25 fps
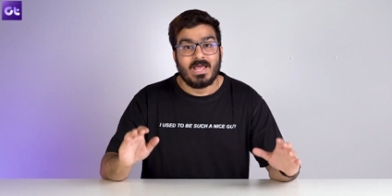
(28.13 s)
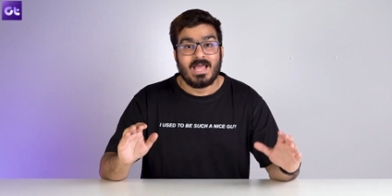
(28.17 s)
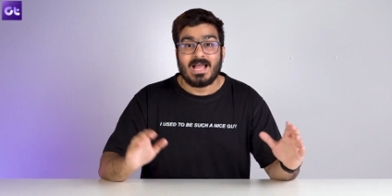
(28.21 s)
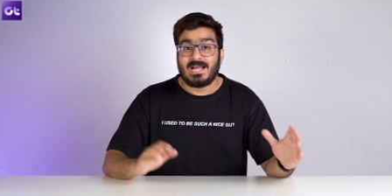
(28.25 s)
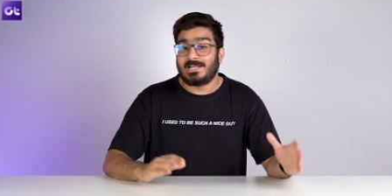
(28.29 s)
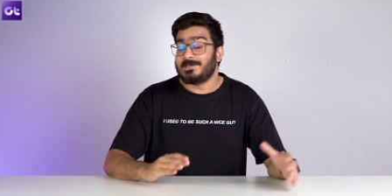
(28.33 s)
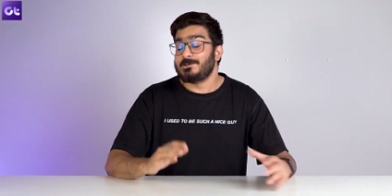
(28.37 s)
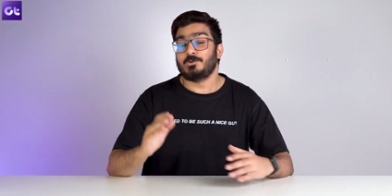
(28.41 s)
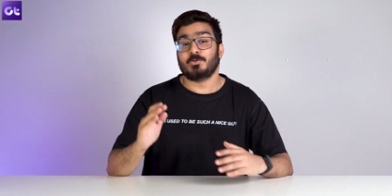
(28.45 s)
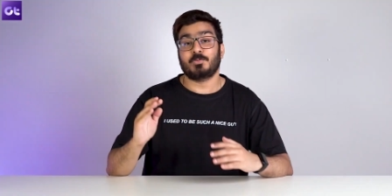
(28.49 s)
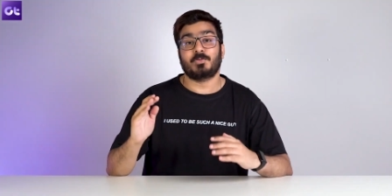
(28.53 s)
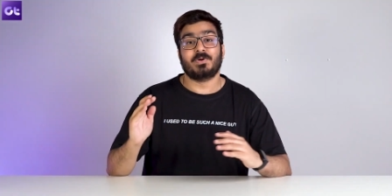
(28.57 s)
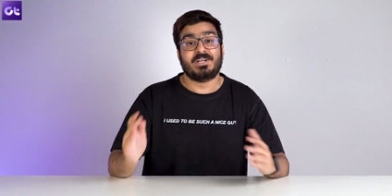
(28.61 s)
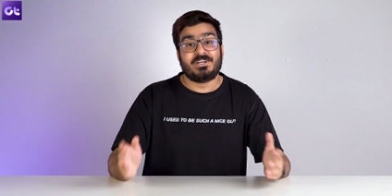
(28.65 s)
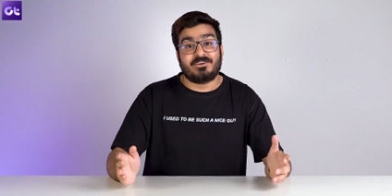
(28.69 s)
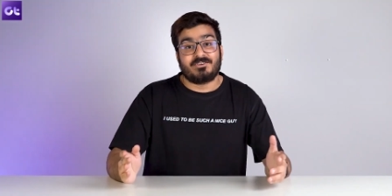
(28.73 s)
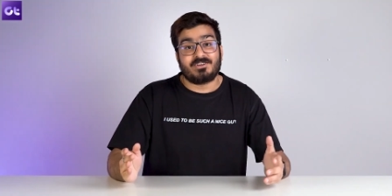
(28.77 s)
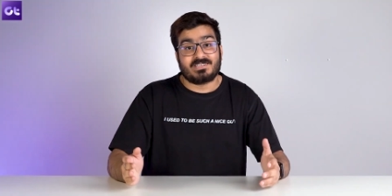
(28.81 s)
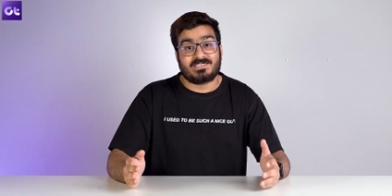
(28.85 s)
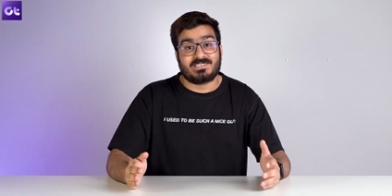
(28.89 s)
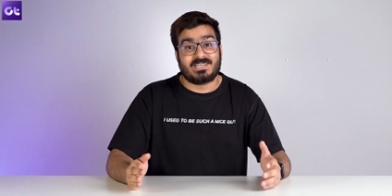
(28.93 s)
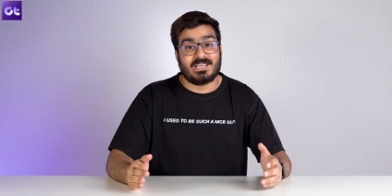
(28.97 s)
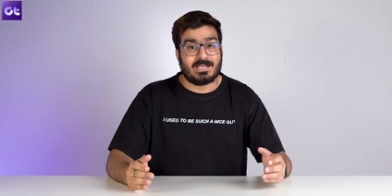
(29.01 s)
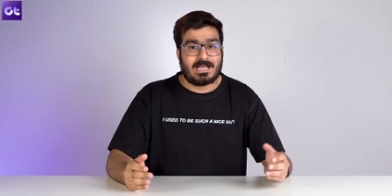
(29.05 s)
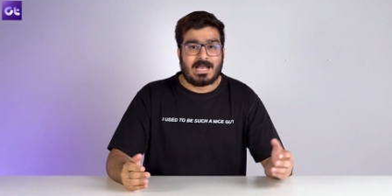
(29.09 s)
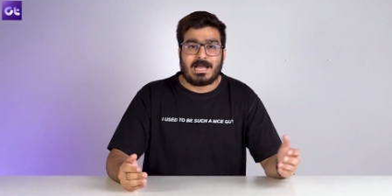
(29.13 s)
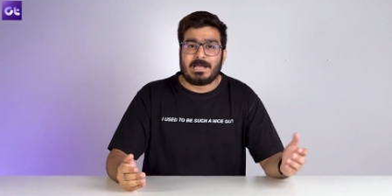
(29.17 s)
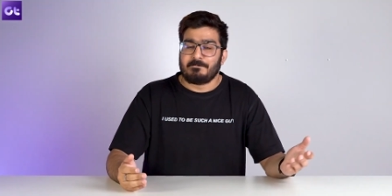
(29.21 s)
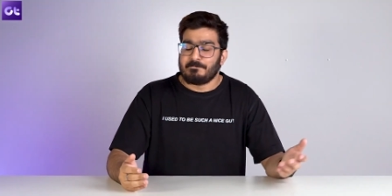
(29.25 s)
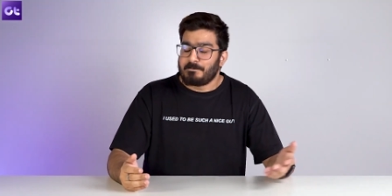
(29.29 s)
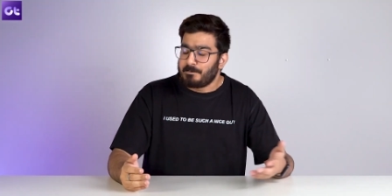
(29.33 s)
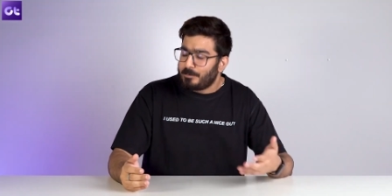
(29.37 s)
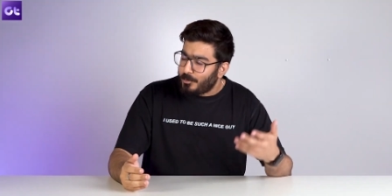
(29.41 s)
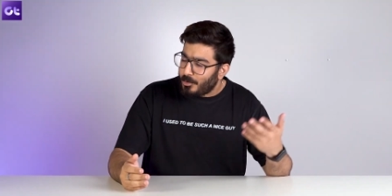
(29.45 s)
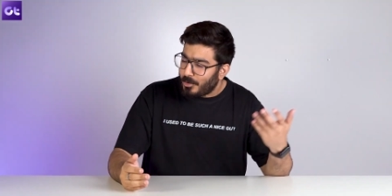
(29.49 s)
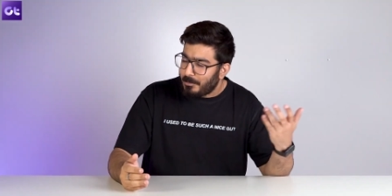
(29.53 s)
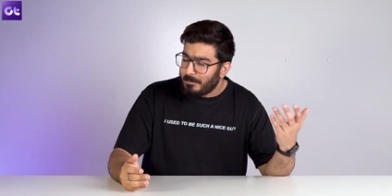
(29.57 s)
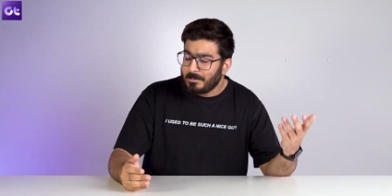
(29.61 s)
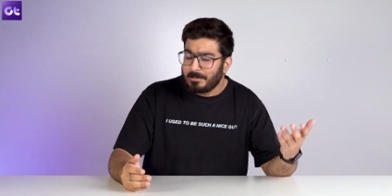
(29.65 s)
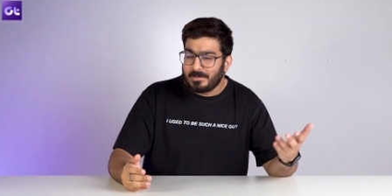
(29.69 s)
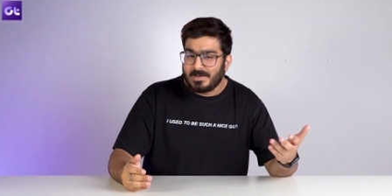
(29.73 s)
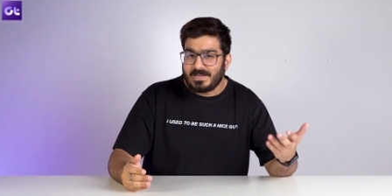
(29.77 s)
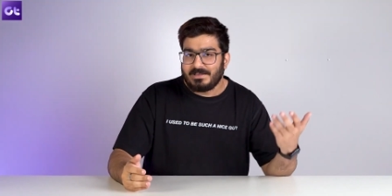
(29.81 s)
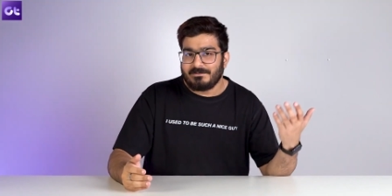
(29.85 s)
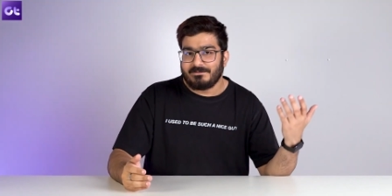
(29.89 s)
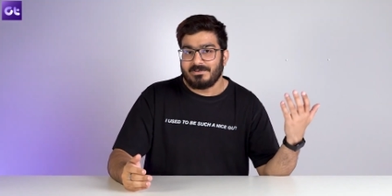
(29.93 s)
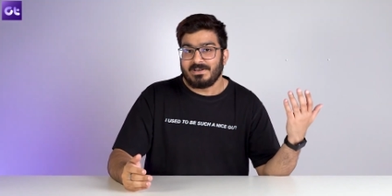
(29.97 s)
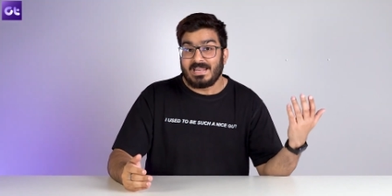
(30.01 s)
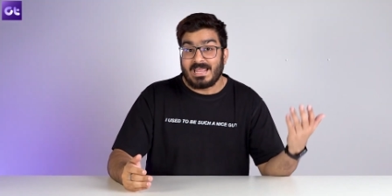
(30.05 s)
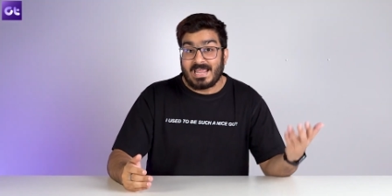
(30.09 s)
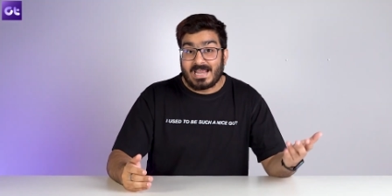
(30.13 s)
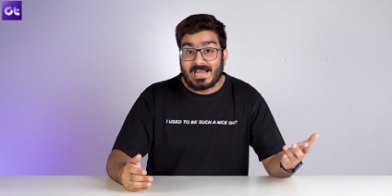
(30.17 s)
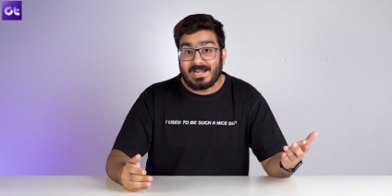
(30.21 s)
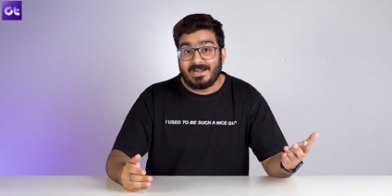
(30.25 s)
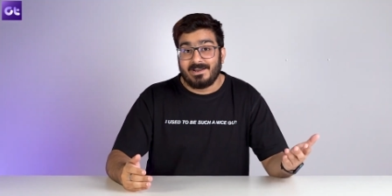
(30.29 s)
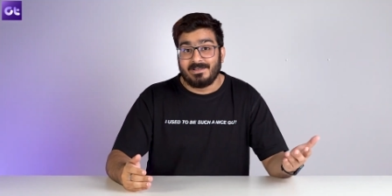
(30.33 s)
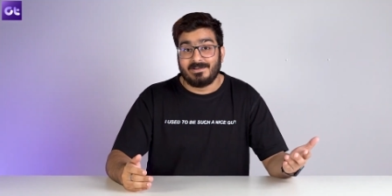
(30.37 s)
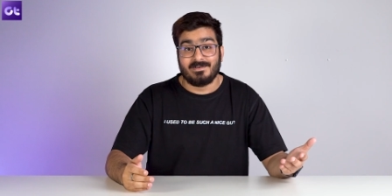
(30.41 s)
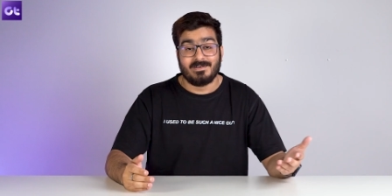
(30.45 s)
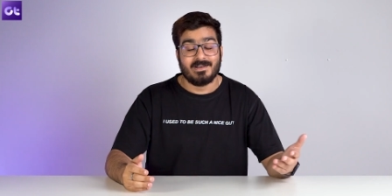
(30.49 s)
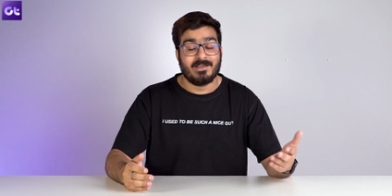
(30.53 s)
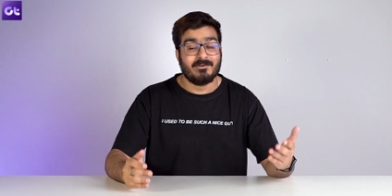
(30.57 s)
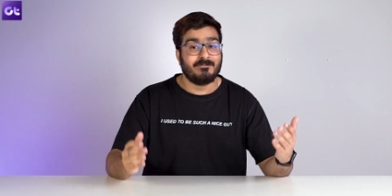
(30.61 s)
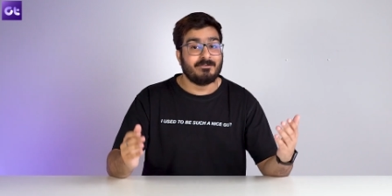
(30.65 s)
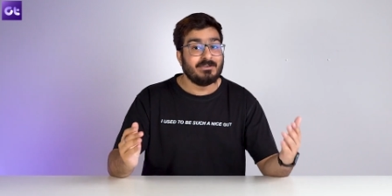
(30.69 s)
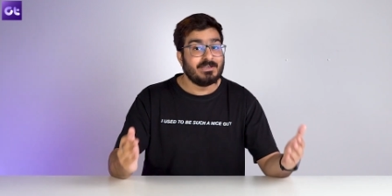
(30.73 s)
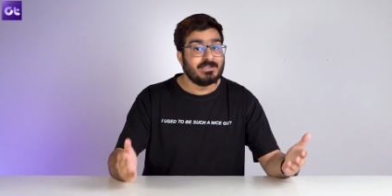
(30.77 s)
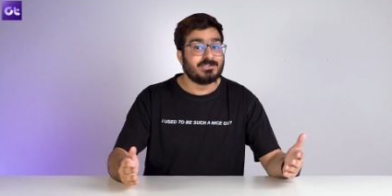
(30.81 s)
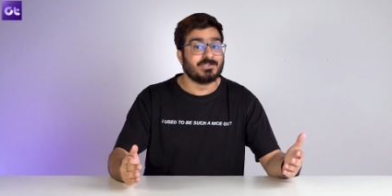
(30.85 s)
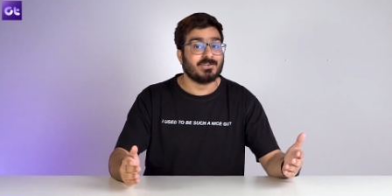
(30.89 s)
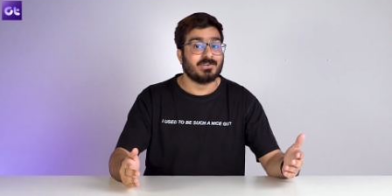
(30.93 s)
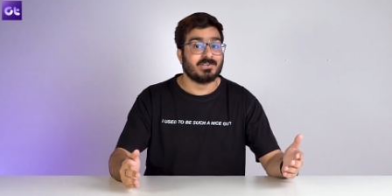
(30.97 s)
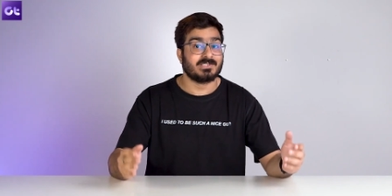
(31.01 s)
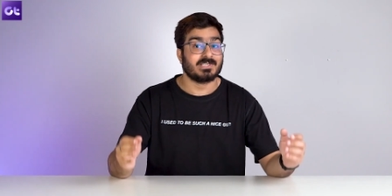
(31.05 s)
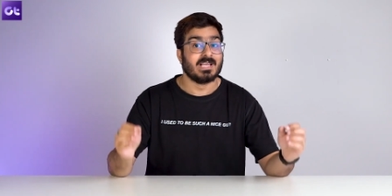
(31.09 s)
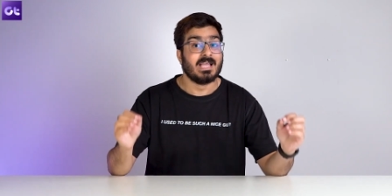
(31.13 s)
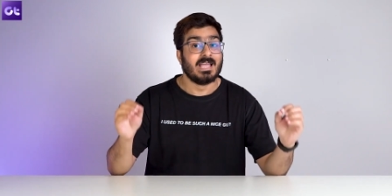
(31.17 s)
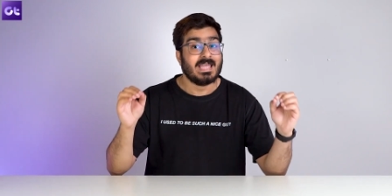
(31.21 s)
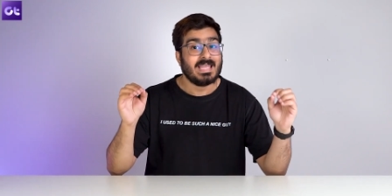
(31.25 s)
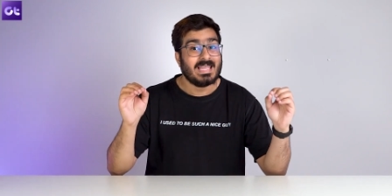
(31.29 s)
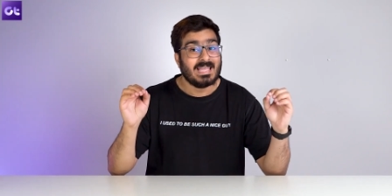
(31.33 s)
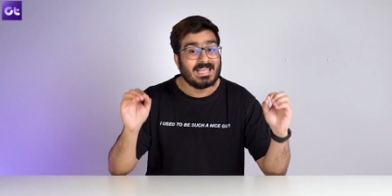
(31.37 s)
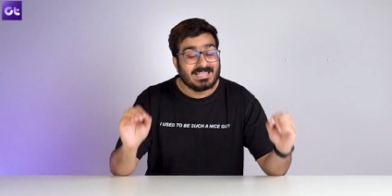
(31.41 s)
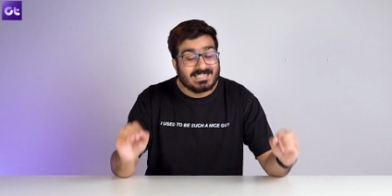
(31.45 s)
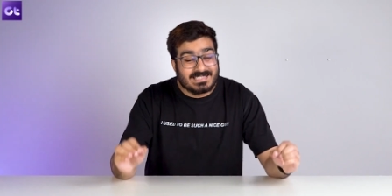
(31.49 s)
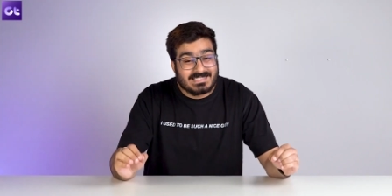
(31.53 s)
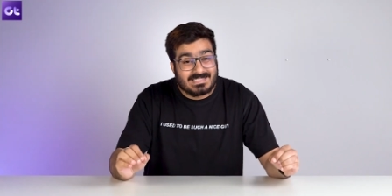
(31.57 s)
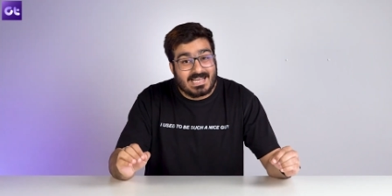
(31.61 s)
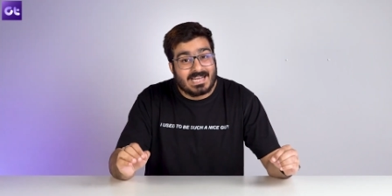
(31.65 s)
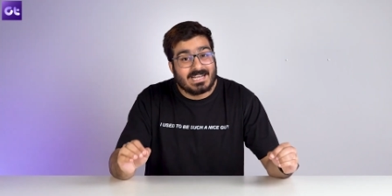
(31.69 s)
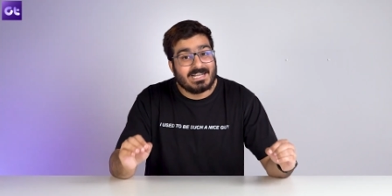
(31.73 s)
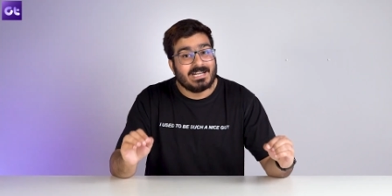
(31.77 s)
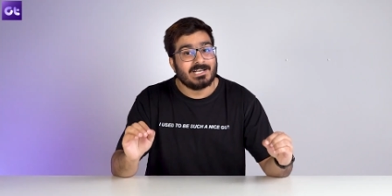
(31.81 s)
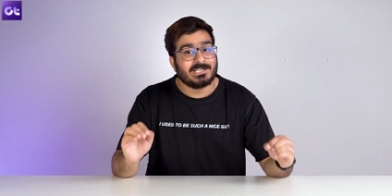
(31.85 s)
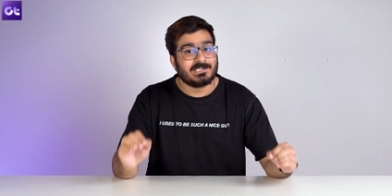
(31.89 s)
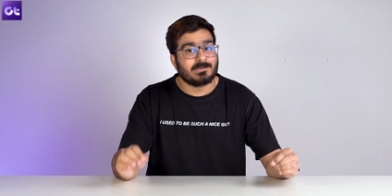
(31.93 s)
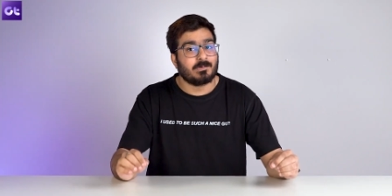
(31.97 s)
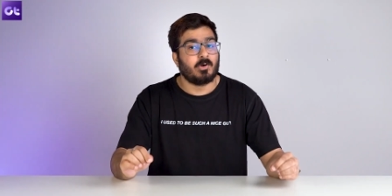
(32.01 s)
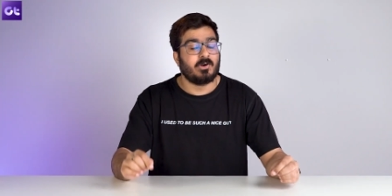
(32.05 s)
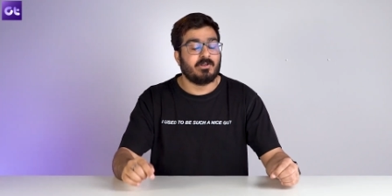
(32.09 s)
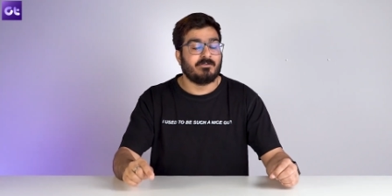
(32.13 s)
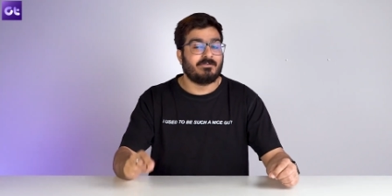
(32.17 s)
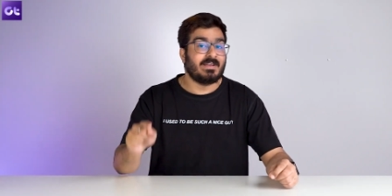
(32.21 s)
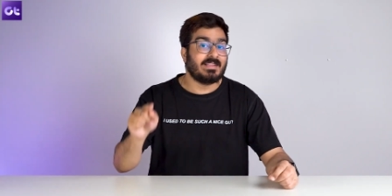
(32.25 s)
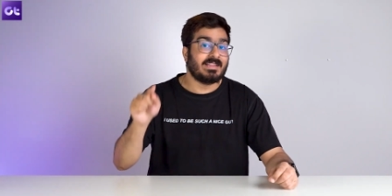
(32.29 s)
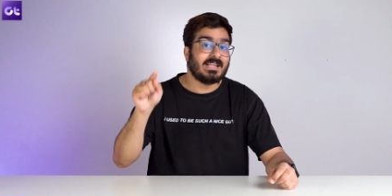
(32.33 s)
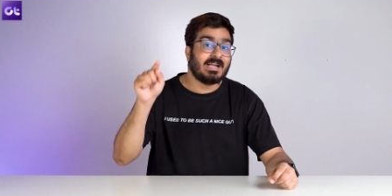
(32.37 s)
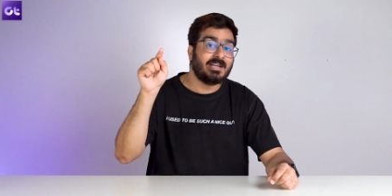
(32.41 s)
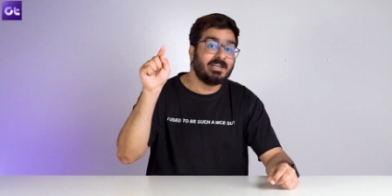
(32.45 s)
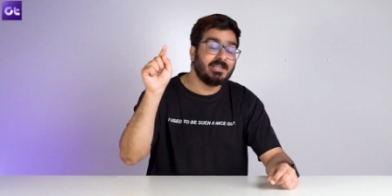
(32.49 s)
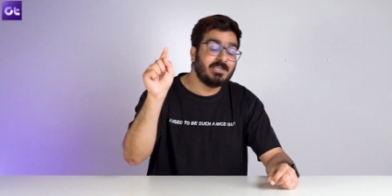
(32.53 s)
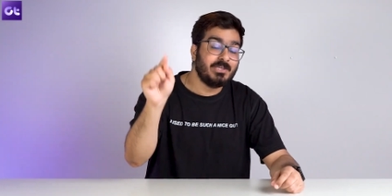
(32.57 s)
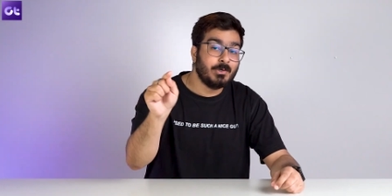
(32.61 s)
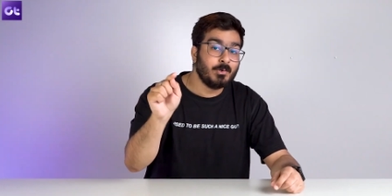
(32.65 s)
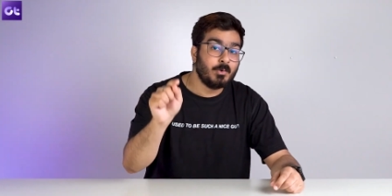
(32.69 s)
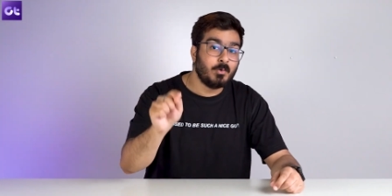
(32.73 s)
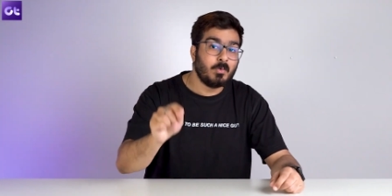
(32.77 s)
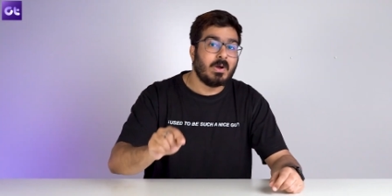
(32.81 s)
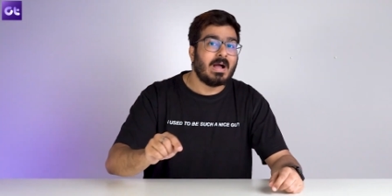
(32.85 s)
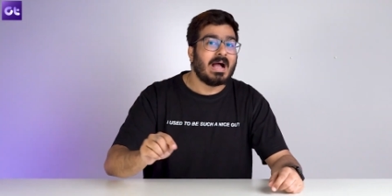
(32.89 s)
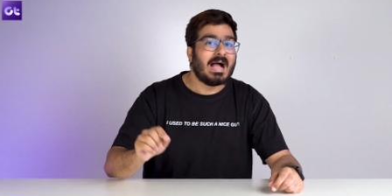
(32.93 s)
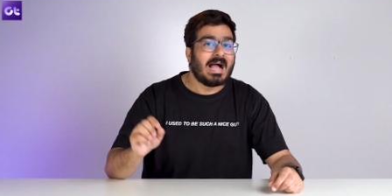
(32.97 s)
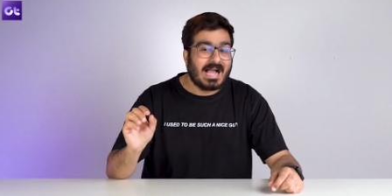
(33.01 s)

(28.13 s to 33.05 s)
and super interesting and probably even hidden features inside Spotify that you,